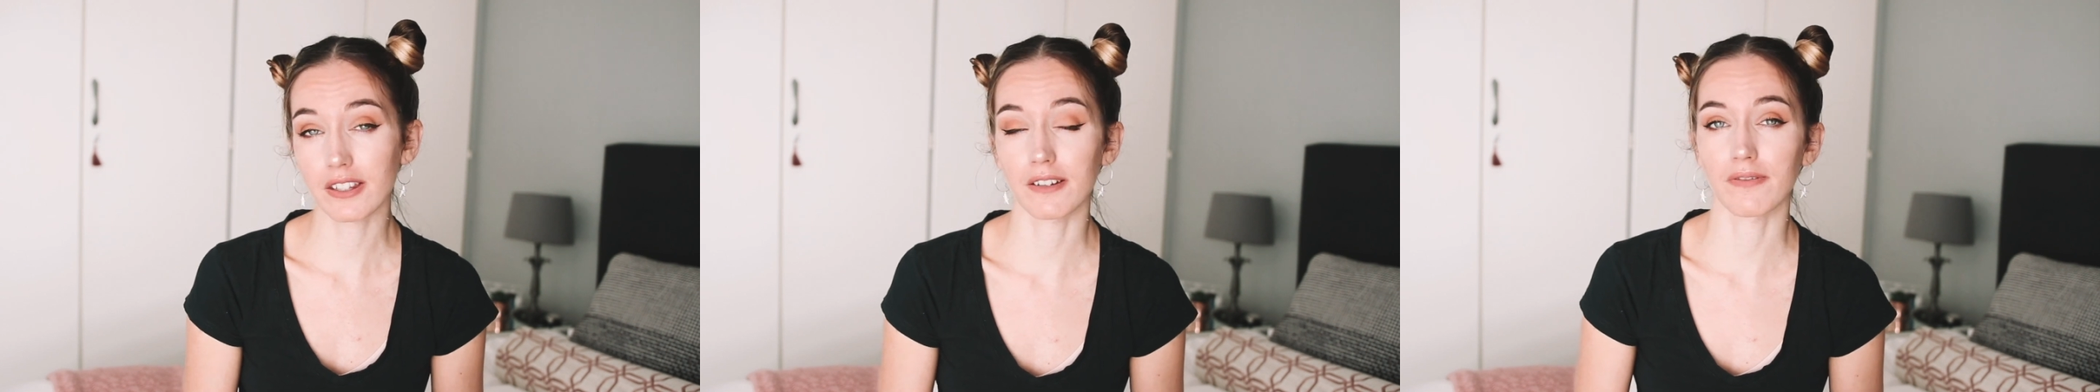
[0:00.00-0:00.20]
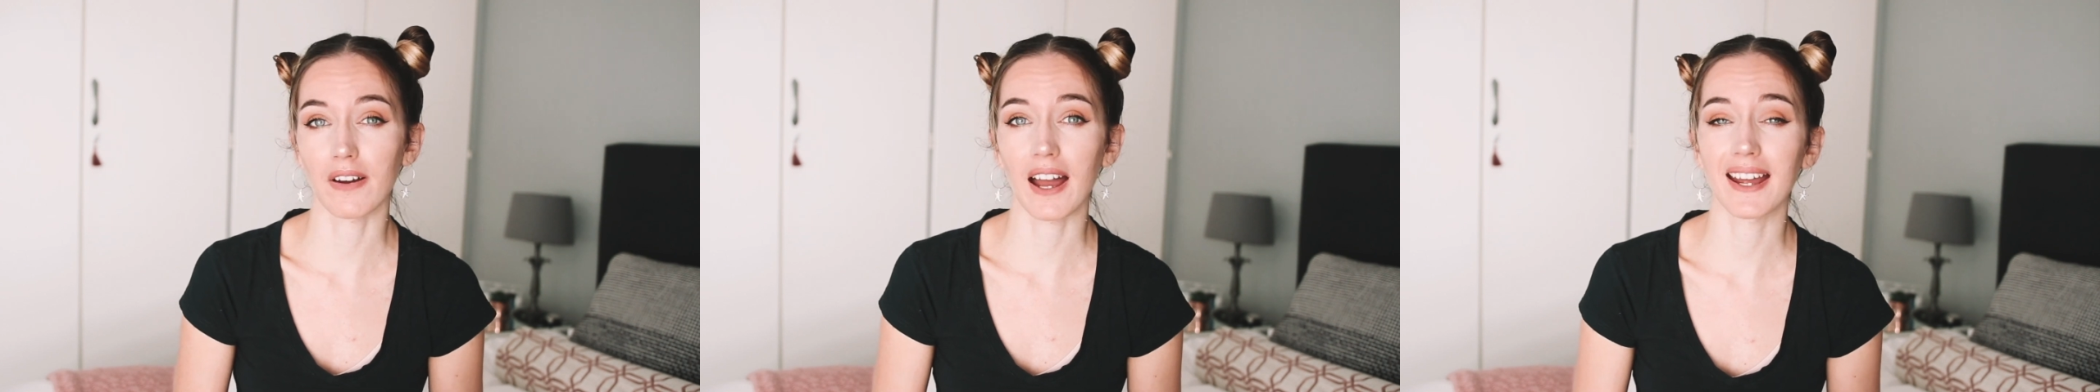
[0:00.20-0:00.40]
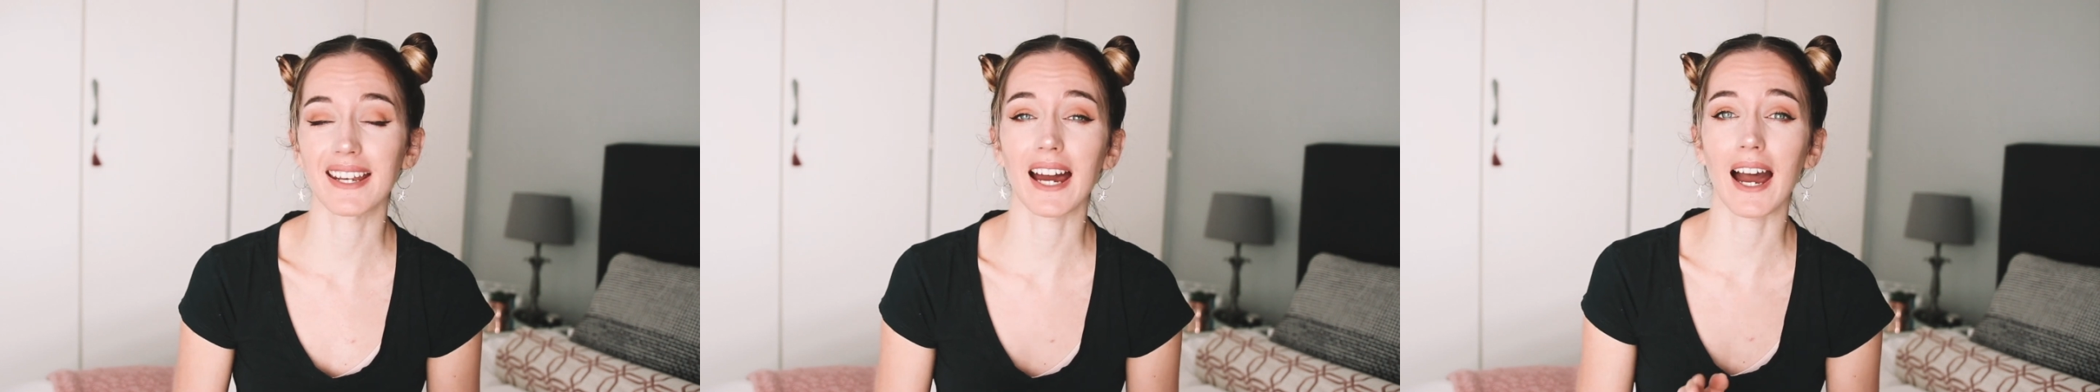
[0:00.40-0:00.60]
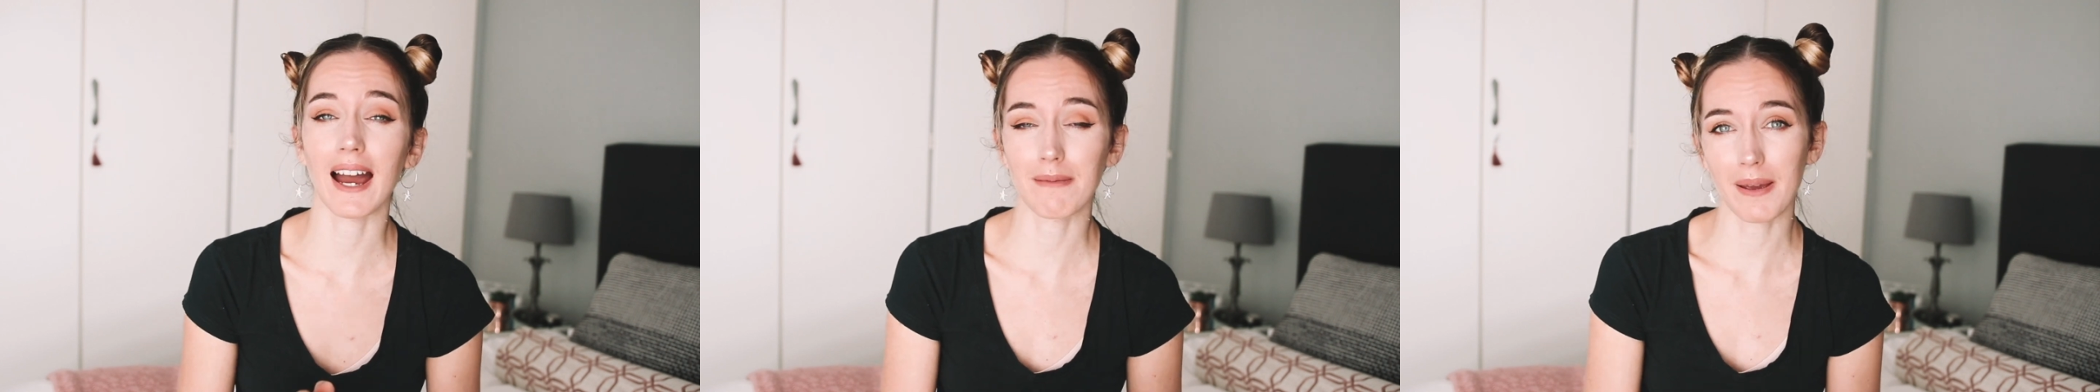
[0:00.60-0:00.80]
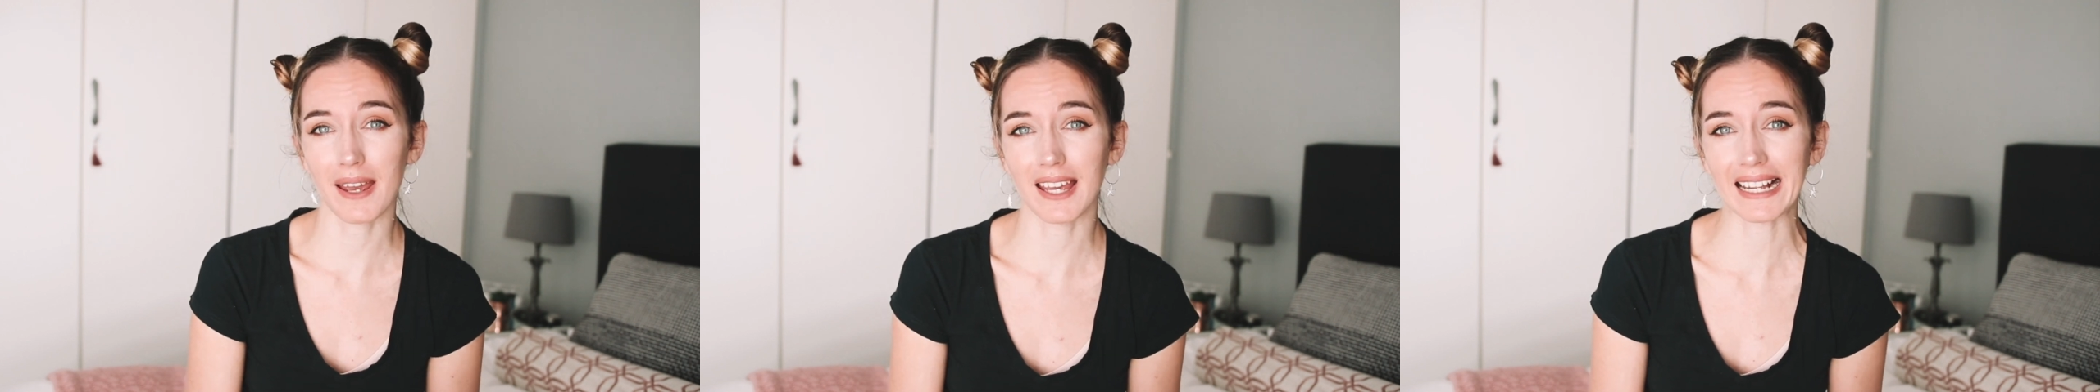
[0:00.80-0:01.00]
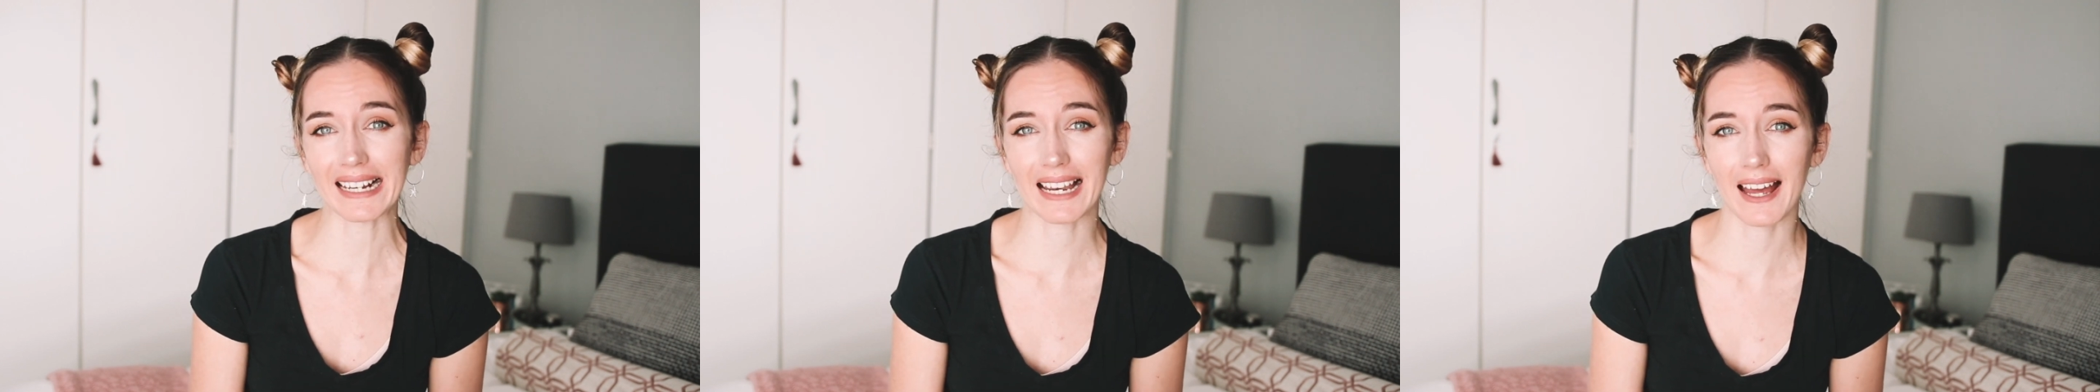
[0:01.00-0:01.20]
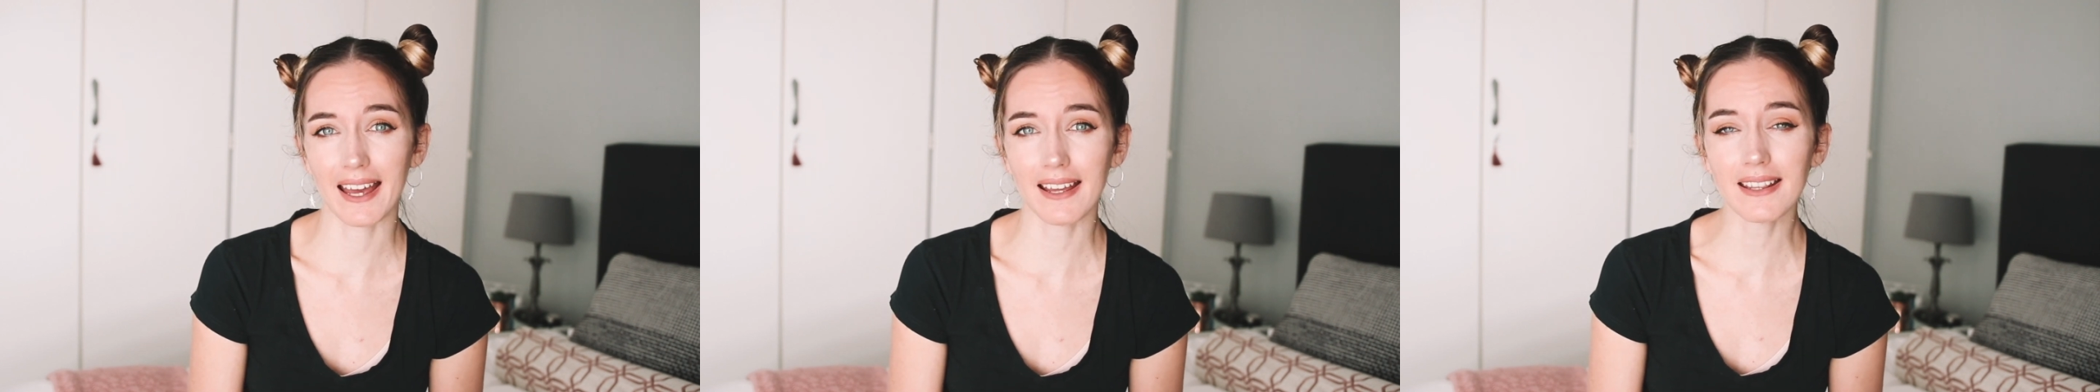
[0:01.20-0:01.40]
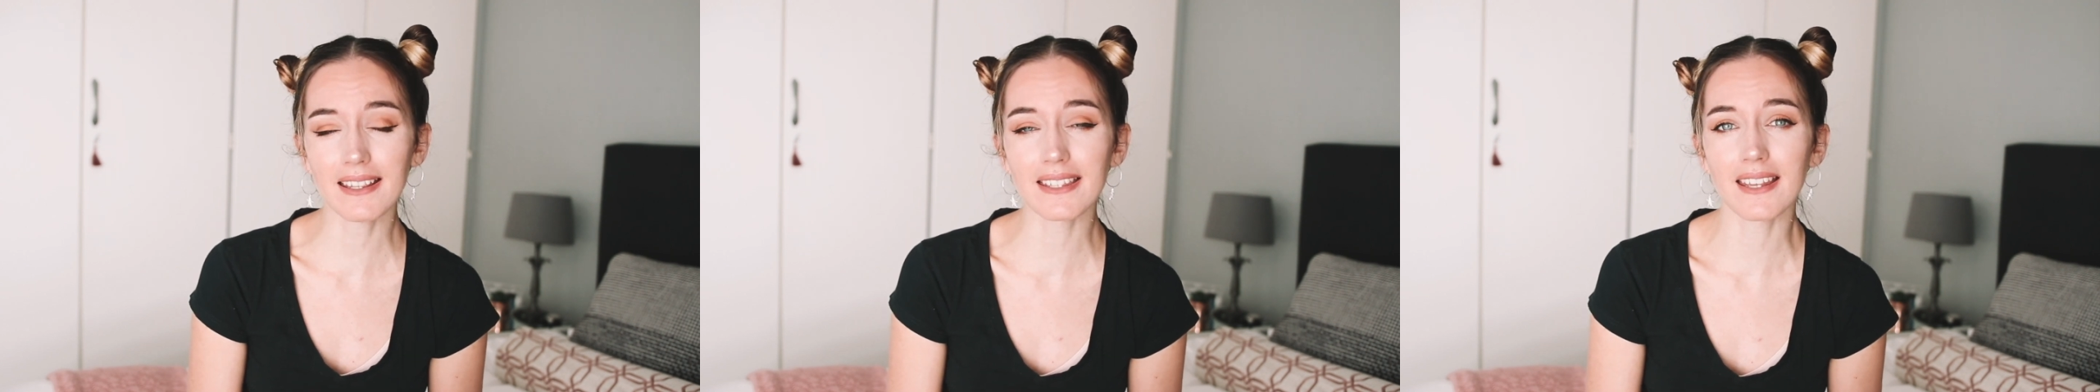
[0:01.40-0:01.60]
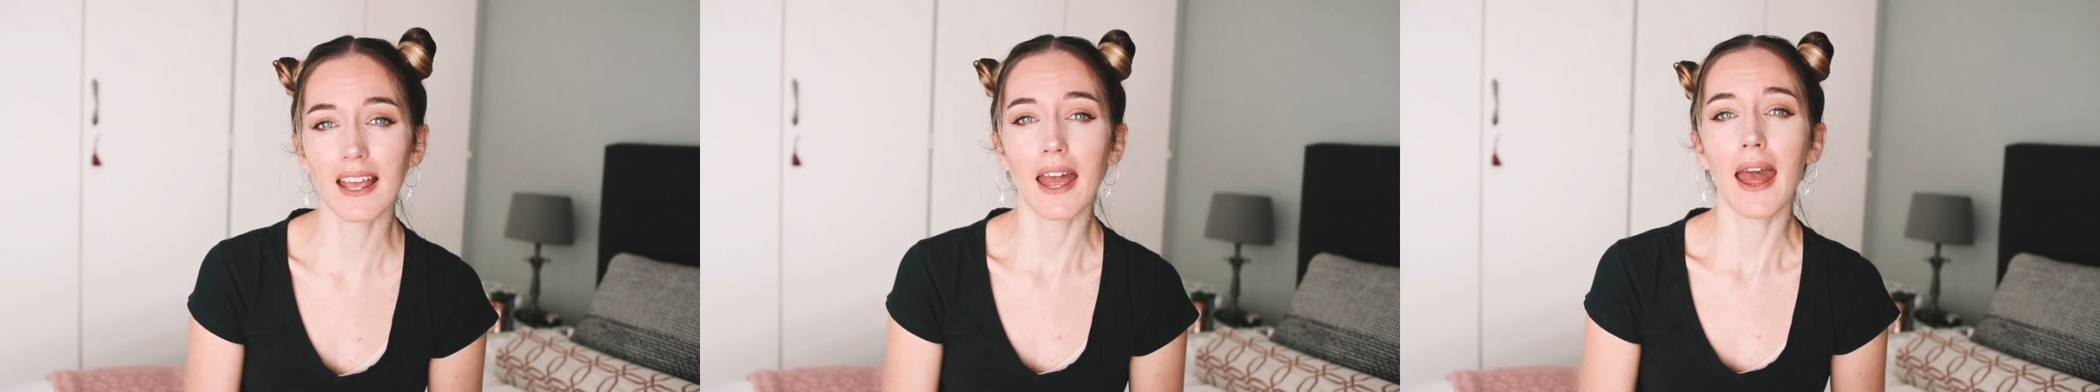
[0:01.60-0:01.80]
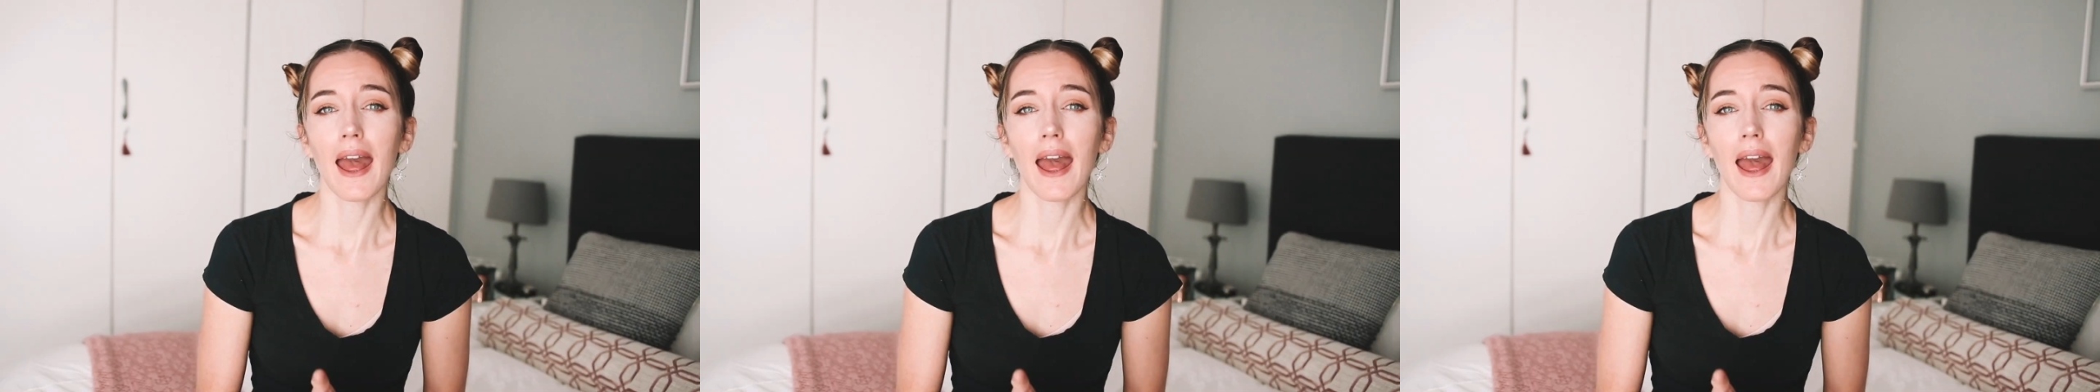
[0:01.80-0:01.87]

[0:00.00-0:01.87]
to find high-paying clients.